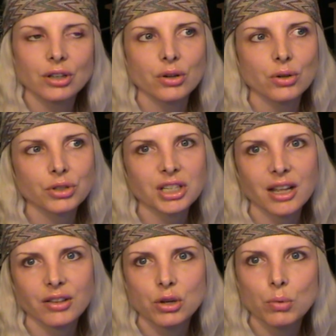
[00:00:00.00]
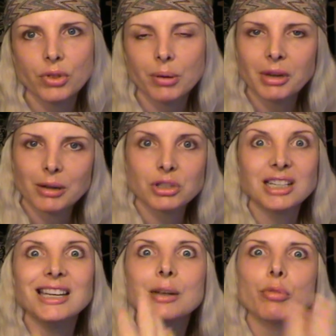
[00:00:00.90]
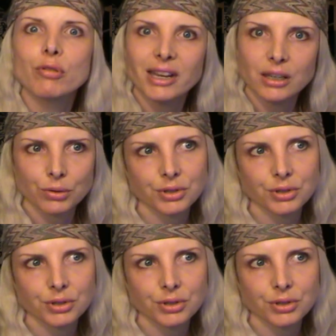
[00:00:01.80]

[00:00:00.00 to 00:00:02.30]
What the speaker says: you know, your death, you will then be able to liberate